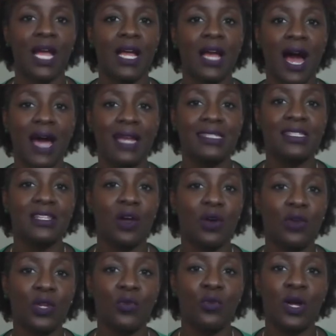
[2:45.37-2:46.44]
God is the
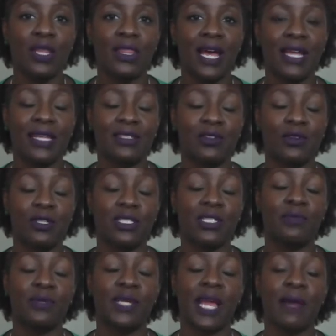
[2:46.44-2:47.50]
only one that is going to
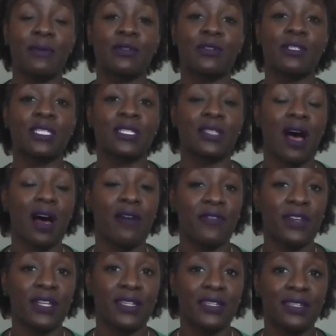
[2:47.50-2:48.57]
be able to
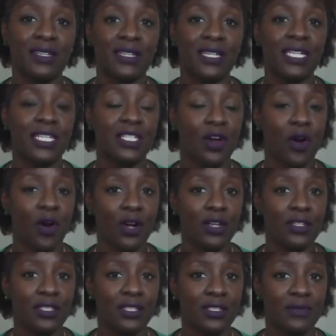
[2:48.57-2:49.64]
soften his
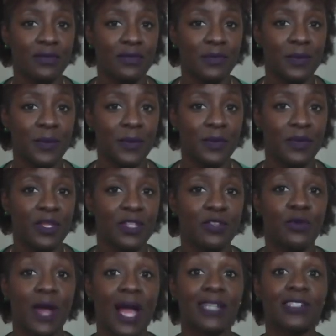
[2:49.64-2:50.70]
heart
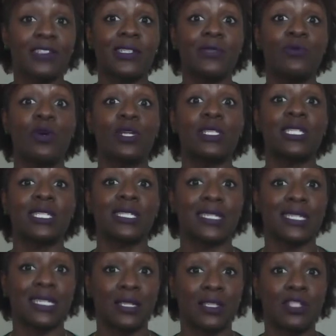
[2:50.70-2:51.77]
to actually want to,
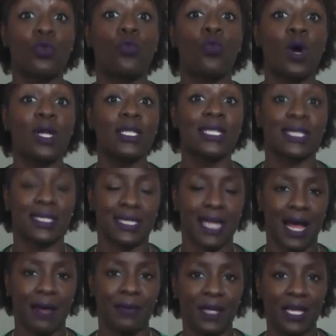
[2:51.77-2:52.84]
to want to
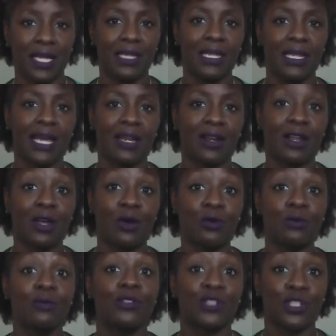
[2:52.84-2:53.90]
stop, let
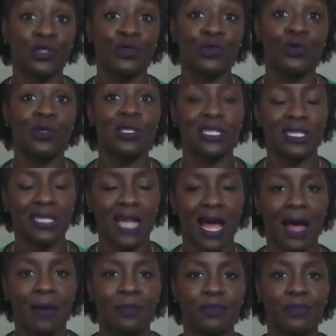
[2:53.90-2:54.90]
alone to stop.